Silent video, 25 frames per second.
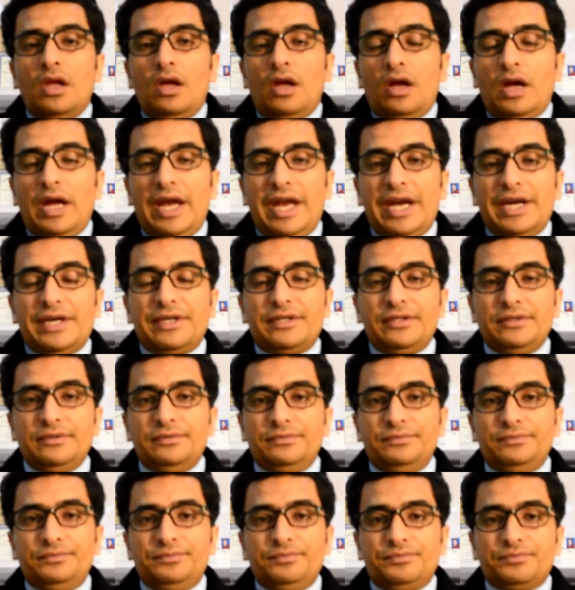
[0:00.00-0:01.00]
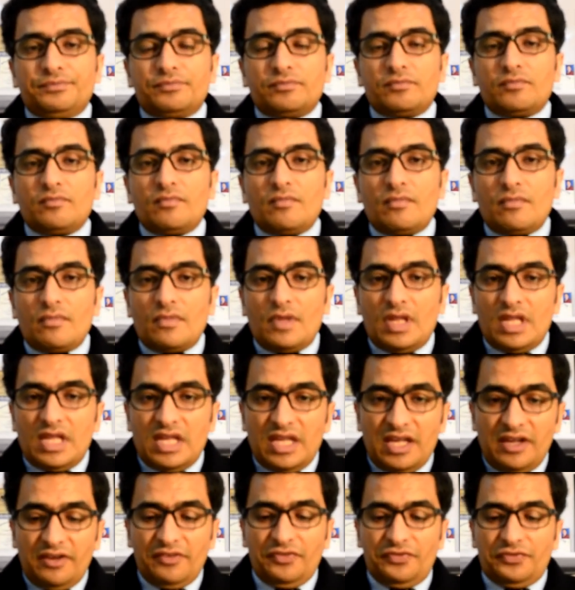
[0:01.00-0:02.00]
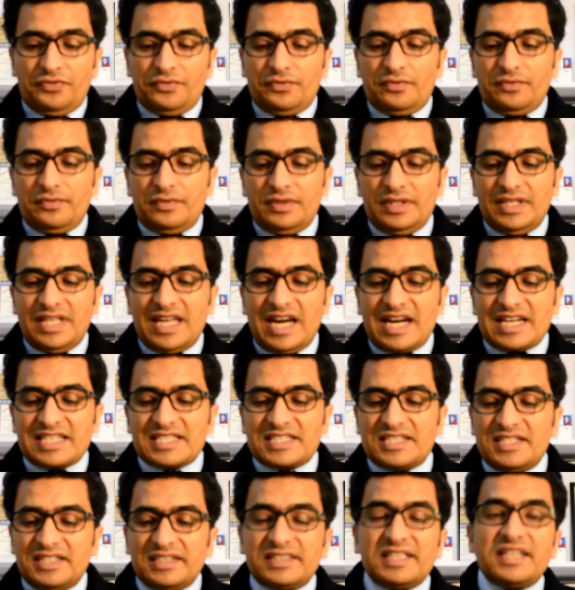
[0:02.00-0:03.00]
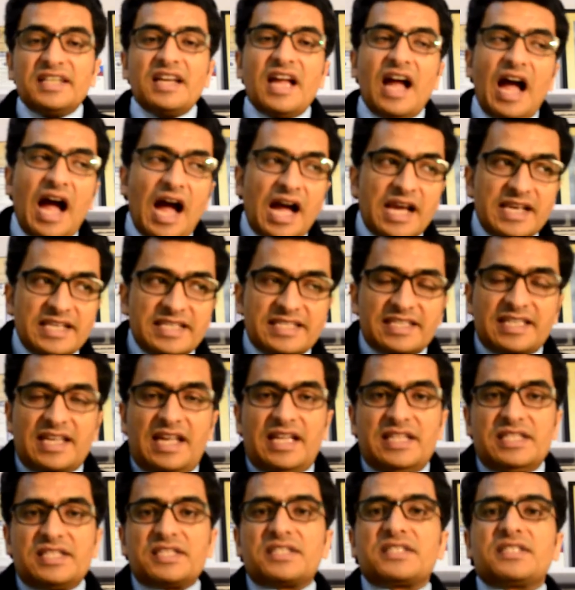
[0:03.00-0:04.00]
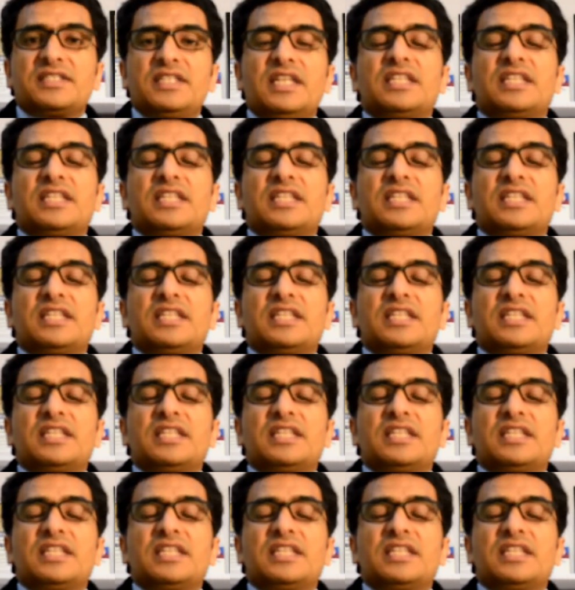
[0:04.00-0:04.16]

And if there are certain eye signs,